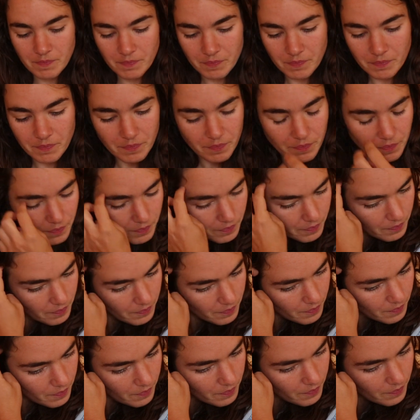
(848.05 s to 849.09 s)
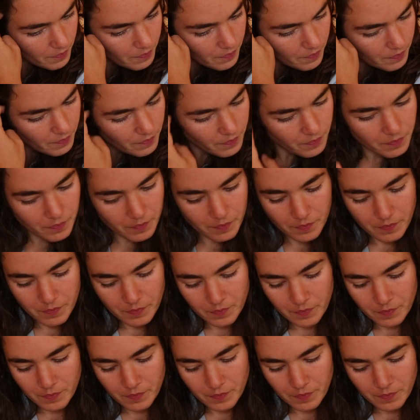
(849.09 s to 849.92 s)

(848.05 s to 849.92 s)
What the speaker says: No one is speaking in this clip.